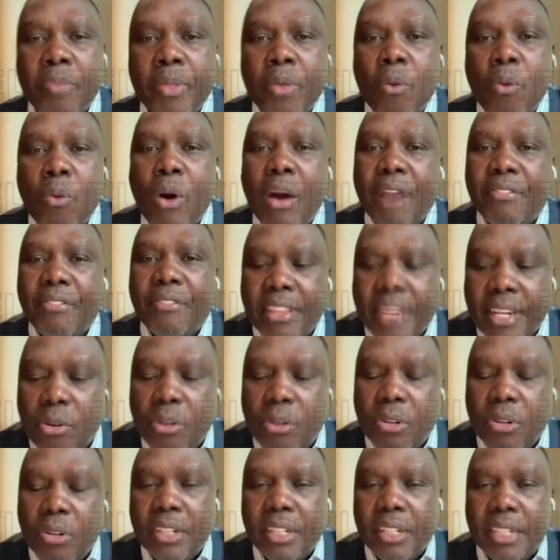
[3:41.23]
We have
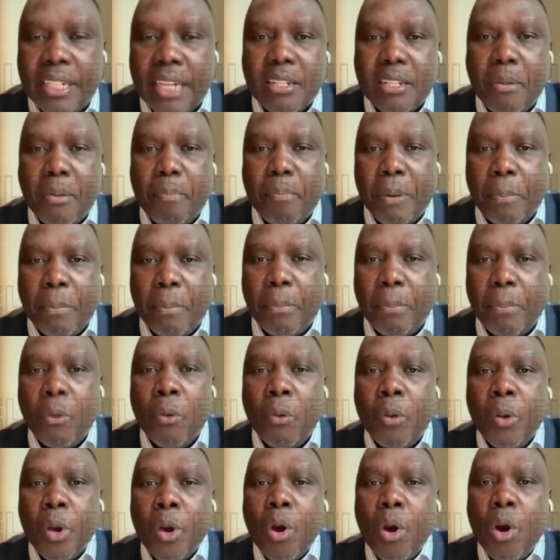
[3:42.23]
300,000 people,
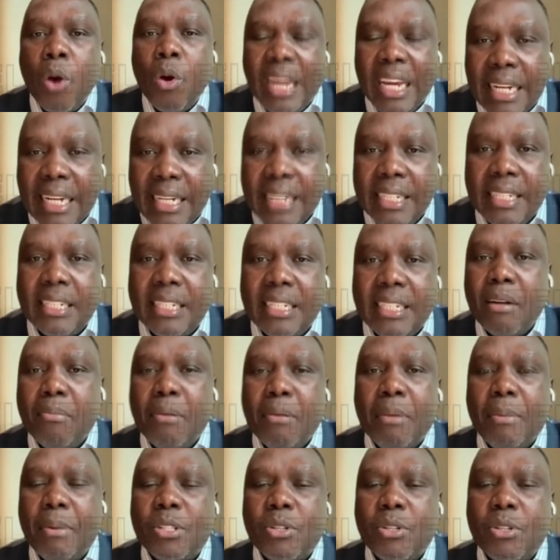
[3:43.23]
indigent
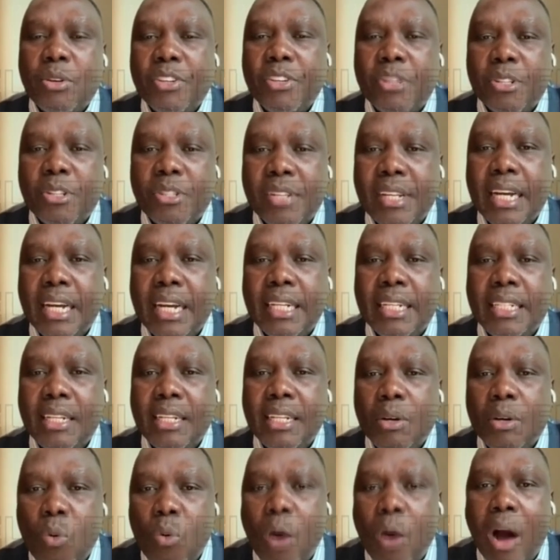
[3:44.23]
members of the society
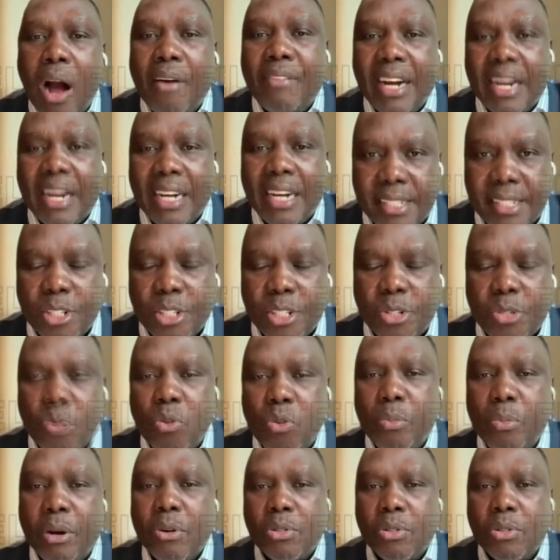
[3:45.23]
who have access to school
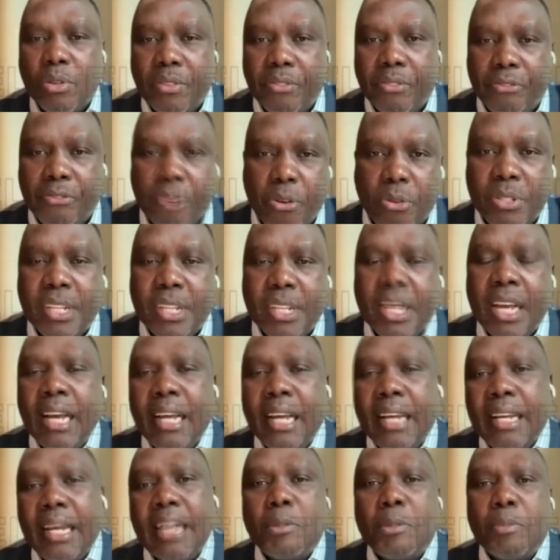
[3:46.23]
because of the funds
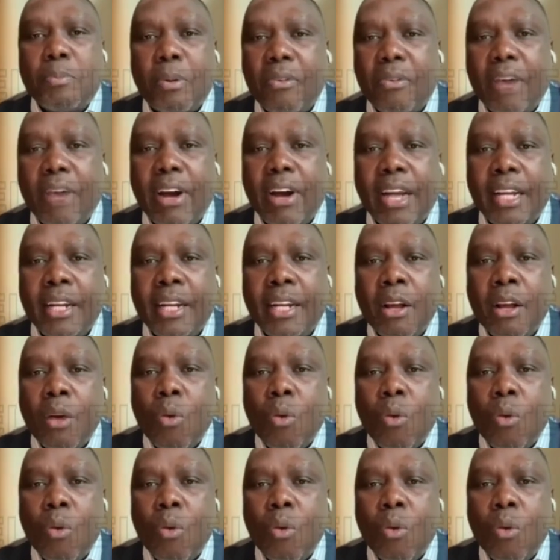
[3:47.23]
that is provided.